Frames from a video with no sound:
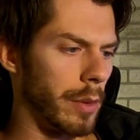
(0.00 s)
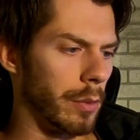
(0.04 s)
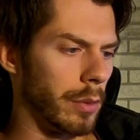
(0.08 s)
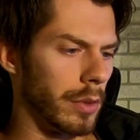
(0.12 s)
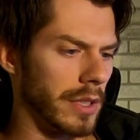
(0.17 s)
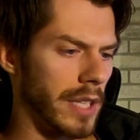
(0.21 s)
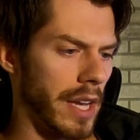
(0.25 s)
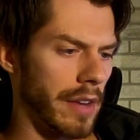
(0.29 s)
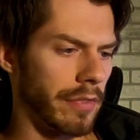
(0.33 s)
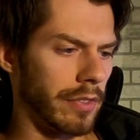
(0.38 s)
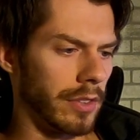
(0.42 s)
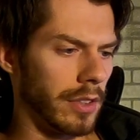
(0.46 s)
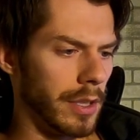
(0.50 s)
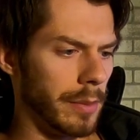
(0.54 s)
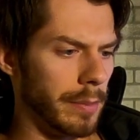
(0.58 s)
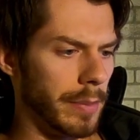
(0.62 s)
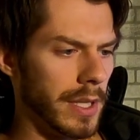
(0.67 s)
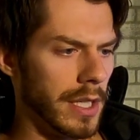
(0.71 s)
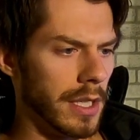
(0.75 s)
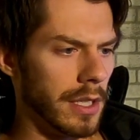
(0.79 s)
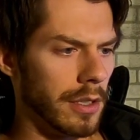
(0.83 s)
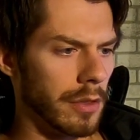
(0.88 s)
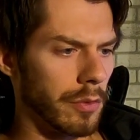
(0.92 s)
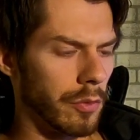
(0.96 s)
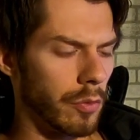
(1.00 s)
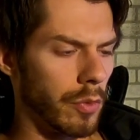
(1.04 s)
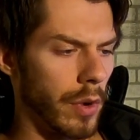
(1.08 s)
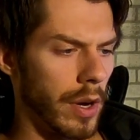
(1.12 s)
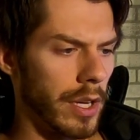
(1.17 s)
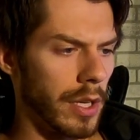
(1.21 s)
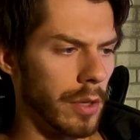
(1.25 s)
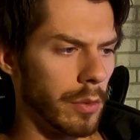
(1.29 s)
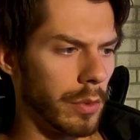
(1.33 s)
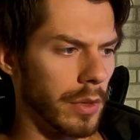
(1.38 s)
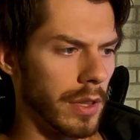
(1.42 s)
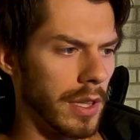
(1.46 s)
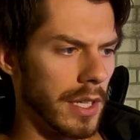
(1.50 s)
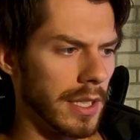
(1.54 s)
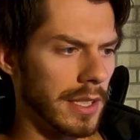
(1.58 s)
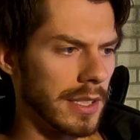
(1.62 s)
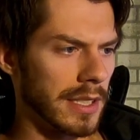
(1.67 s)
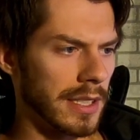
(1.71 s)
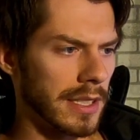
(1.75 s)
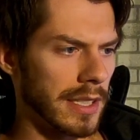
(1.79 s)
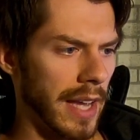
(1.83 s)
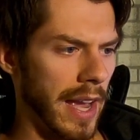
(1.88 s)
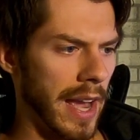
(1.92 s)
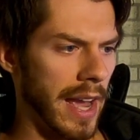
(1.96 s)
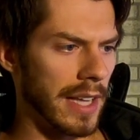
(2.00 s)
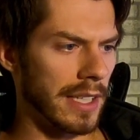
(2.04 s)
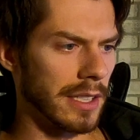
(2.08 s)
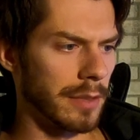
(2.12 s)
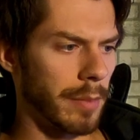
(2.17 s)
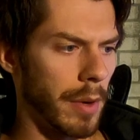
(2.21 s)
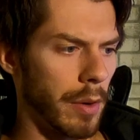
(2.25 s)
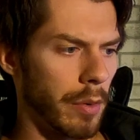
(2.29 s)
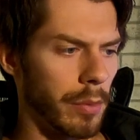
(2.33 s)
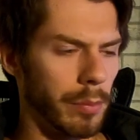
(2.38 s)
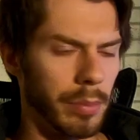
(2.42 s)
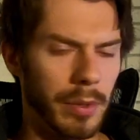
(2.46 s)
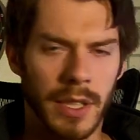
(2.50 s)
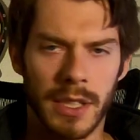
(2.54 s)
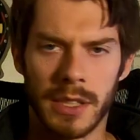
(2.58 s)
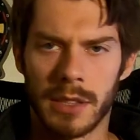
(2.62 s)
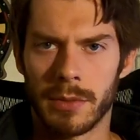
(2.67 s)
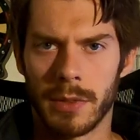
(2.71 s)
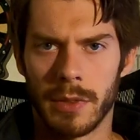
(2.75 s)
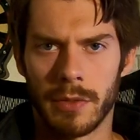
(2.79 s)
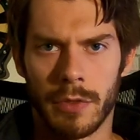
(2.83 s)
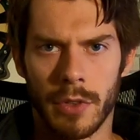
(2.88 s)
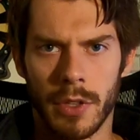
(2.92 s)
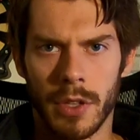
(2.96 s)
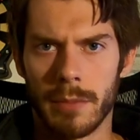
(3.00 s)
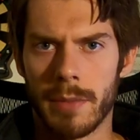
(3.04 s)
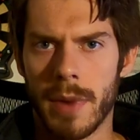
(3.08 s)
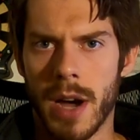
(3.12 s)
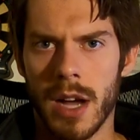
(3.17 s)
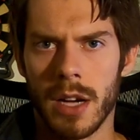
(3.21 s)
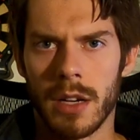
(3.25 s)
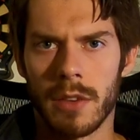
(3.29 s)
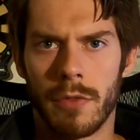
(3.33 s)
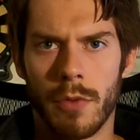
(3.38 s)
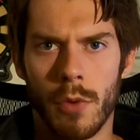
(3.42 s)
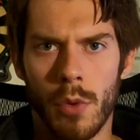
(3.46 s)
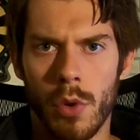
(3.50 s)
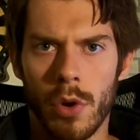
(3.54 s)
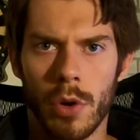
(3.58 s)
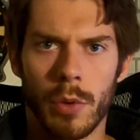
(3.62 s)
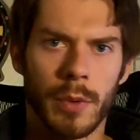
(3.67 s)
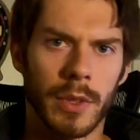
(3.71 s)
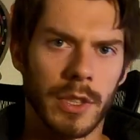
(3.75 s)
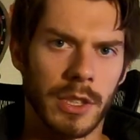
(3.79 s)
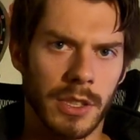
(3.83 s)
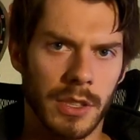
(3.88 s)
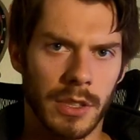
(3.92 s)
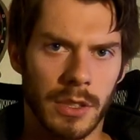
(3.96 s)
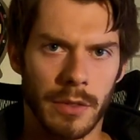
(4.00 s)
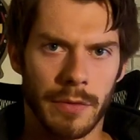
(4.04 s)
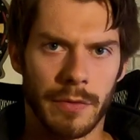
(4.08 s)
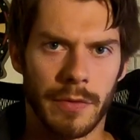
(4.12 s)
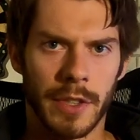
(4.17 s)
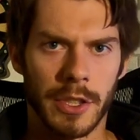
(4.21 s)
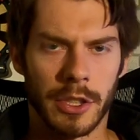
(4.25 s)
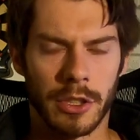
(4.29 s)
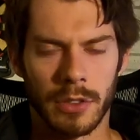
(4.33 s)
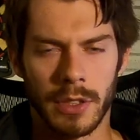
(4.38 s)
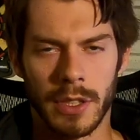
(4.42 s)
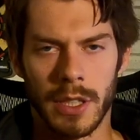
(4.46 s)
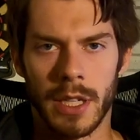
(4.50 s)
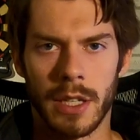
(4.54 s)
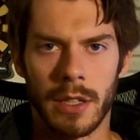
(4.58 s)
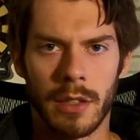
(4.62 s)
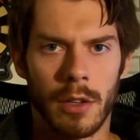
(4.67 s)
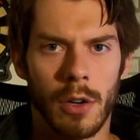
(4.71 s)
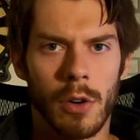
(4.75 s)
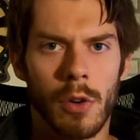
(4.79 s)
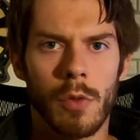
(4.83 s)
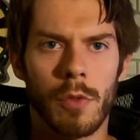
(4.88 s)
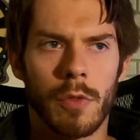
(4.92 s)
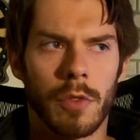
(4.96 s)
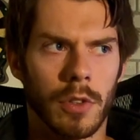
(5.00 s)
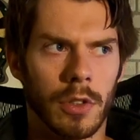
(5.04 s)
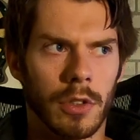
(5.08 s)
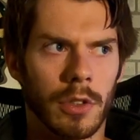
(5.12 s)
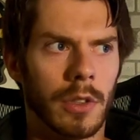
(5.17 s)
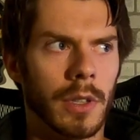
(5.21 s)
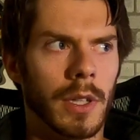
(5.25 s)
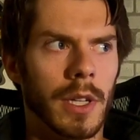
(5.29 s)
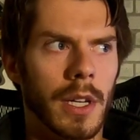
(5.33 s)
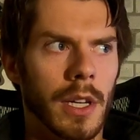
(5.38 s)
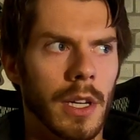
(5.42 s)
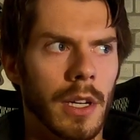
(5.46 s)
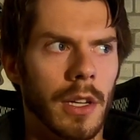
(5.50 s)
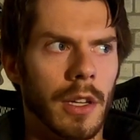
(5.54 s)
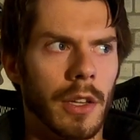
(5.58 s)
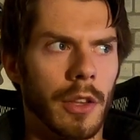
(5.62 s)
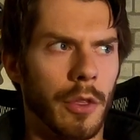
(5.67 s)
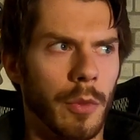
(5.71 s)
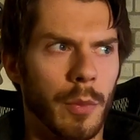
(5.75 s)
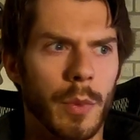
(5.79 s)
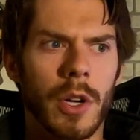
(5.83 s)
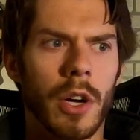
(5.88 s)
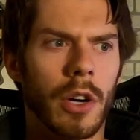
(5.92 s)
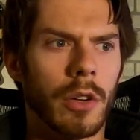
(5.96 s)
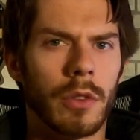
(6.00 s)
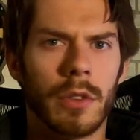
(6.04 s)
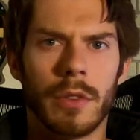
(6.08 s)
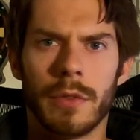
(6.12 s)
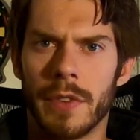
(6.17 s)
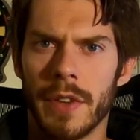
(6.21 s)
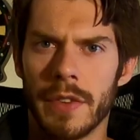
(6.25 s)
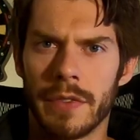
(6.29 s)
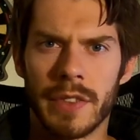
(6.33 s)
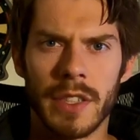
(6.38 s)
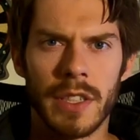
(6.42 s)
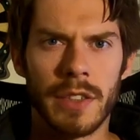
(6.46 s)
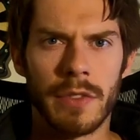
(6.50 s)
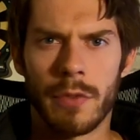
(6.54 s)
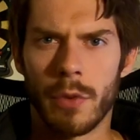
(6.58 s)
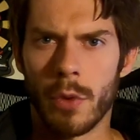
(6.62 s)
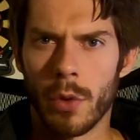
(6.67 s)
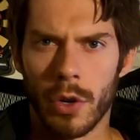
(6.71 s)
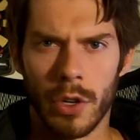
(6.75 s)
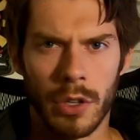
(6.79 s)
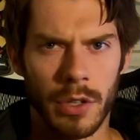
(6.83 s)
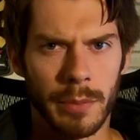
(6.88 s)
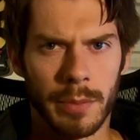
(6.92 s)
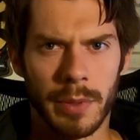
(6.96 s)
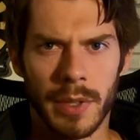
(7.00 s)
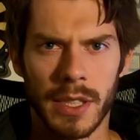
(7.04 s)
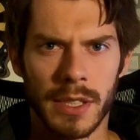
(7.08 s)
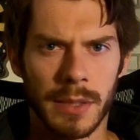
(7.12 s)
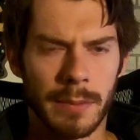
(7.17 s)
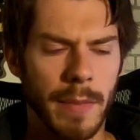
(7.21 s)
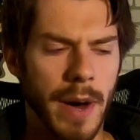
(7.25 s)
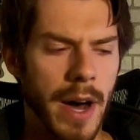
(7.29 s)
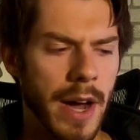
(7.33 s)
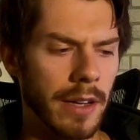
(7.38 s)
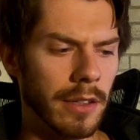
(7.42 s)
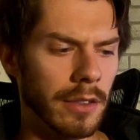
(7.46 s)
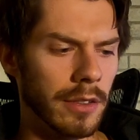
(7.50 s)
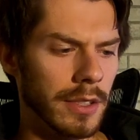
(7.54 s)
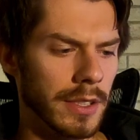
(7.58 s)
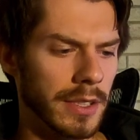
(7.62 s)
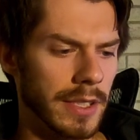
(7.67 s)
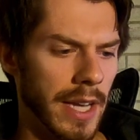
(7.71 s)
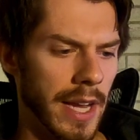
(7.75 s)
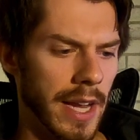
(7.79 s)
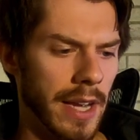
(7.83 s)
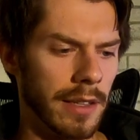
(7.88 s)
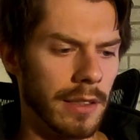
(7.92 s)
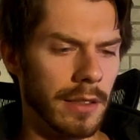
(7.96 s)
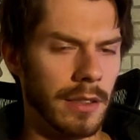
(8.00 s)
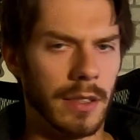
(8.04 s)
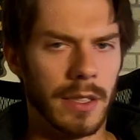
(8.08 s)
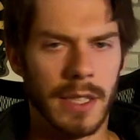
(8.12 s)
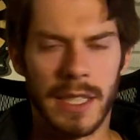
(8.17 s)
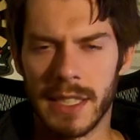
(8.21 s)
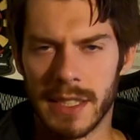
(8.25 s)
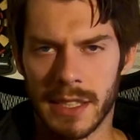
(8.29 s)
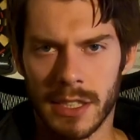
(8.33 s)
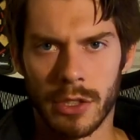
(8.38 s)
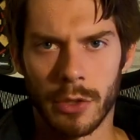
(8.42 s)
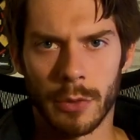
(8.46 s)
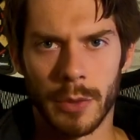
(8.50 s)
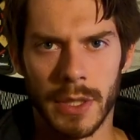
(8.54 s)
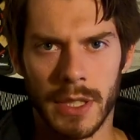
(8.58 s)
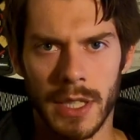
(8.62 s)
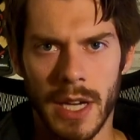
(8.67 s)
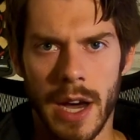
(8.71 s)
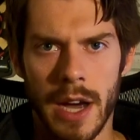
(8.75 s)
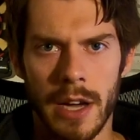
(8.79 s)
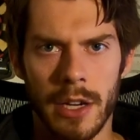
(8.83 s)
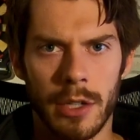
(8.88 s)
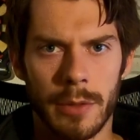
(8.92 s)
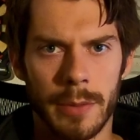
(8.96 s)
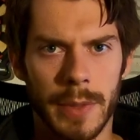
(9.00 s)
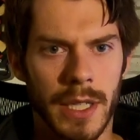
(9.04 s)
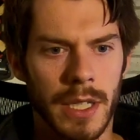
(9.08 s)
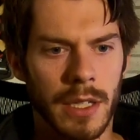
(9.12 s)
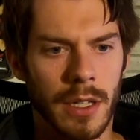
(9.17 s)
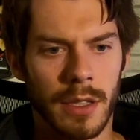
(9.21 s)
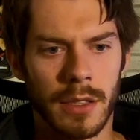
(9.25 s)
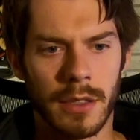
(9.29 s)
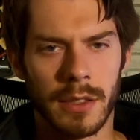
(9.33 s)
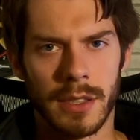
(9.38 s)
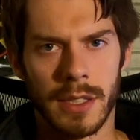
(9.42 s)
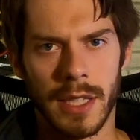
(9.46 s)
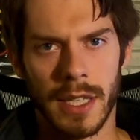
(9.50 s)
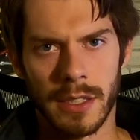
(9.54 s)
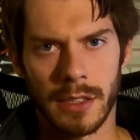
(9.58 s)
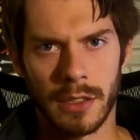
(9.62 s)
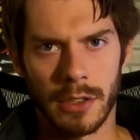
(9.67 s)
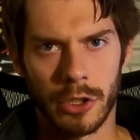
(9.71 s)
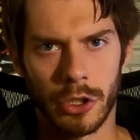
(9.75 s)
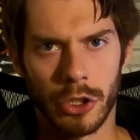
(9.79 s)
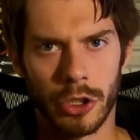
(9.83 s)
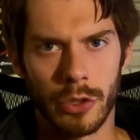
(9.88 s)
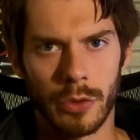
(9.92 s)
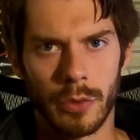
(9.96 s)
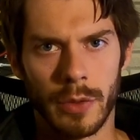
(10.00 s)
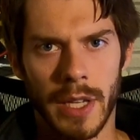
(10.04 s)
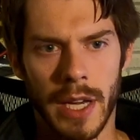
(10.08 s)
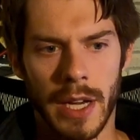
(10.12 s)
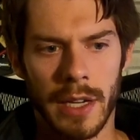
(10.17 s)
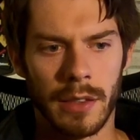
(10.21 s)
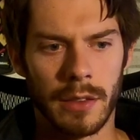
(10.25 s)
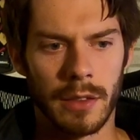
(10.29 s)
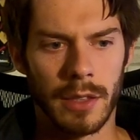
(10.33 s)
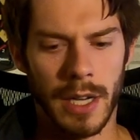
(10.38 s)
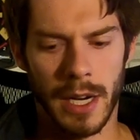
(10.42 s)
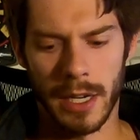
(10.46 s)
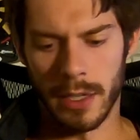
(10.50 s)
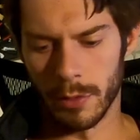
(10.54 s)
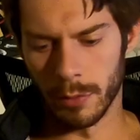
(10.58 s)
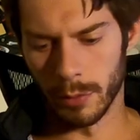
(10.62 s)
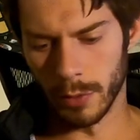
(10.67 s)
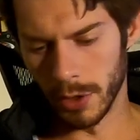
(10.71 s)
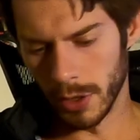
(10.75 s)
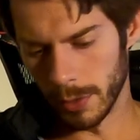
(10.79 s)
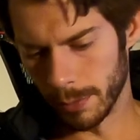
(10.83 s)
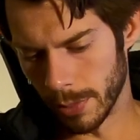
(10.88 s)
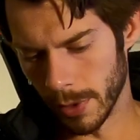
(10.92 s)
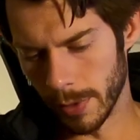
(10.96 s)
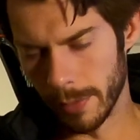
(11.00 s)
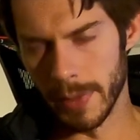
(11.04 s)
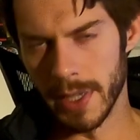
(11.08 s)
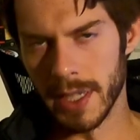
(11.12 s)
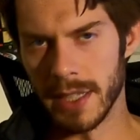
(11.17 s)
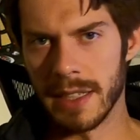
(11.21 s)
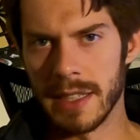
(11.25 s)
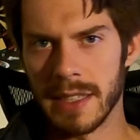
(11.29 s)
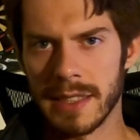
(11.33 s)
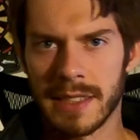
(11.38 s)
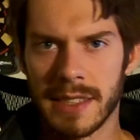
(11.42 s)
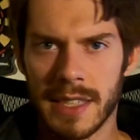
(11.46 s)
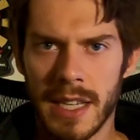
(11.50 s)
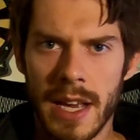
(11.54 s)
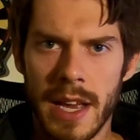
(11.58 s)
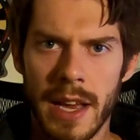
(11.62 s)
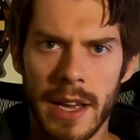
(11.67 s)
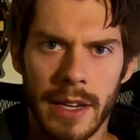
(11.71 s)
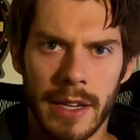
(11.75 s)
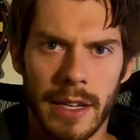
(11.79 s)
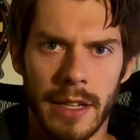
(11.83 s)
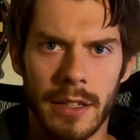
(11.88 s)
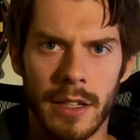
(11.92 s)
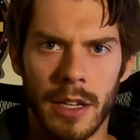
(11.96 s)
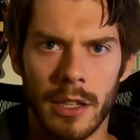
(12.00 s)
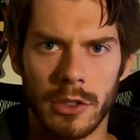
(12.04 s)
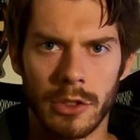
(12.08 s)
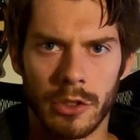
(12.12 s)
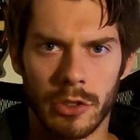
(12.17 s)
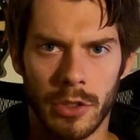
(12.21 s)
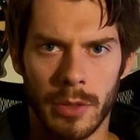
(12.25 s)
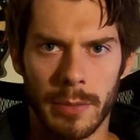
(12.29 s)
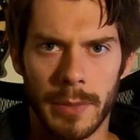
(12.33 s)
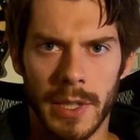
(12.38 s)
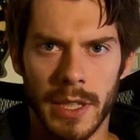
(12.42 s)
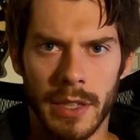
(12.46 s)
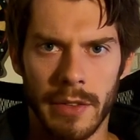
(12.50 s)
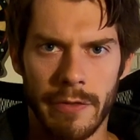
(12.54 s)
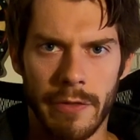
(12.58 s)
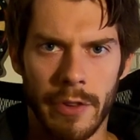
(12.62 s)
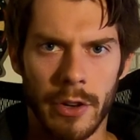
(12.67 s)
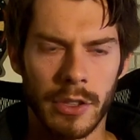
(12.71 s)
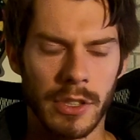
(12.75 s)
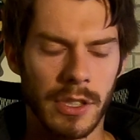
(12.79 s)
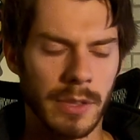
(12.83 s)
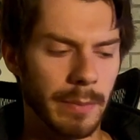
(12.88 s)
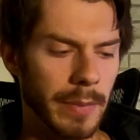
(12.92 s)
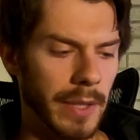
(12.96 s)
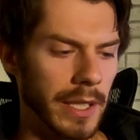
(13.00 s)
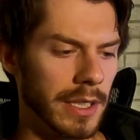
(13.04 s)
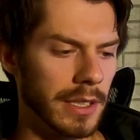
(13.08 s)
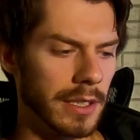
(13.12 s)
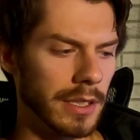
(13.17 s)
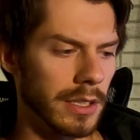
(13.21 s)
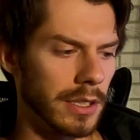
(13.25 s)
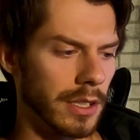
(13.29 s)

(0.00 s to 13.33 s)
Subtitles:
I will definitely be running with this as my replacement for the Mach 4, which is officially hit over 350, 400 plus miles, and it needs to retire because that's the shoe that kind of really put me in this conundrum in the first place.